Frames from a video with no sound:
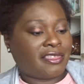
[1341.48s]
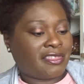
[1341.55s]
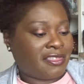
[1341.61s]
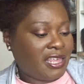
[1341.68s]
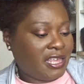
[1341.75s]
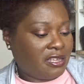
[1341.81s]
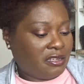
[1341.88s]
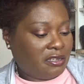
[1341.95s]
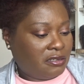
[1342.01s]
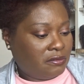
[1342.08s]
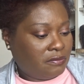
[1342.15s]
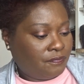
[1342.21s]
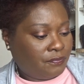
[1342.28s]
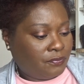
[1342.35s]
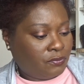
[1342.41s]
think
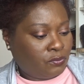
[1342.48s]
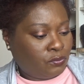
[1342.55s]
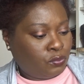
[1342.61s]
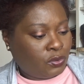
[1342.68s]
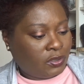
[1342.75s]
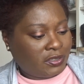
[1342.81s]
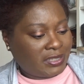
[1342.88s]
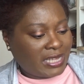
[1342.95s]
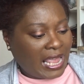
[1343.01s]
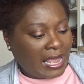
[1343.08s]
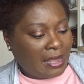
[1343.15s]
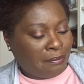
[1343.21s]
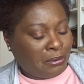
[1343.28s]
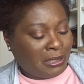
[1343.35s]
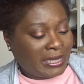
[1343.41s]
was
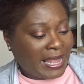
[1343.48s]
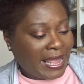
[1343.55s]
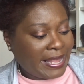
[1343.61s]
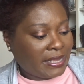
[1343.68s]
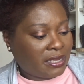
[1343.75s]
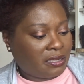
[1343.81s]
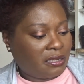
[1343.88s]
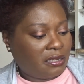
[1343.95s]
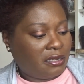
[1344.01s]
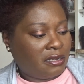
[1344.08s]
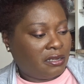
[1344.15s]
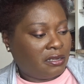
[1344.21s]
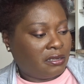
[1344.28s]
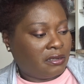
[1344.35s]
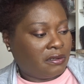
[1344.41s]
a black.
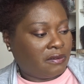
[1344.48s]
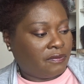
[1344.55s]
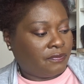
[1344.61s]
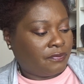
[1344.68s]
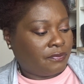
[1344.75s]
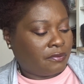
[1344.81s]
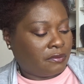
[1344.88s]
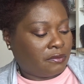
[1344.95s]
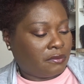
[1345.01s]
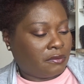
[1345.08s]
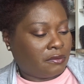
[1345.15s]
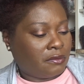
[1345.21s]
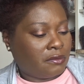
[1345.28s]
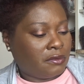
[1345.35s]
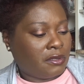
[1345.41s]

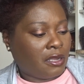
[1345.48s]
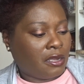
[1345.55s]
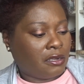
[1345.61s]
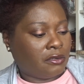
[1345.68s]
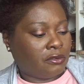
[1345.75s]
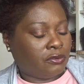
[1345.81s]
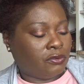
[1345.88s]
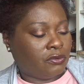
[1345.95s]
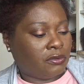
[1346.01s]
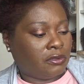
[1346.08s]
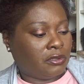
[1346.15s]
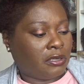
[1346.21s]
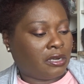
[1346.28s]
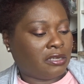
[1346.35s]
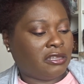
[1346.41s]
No,
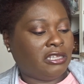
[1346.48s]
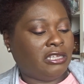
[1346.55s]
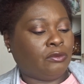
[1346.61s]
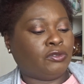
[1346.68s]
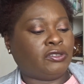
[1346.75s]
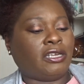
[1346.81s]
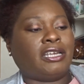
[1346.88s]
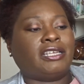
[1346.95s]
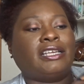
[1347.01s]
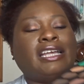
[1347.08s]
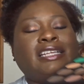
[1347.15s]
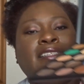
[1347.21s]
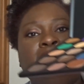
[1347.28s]
I think it was like a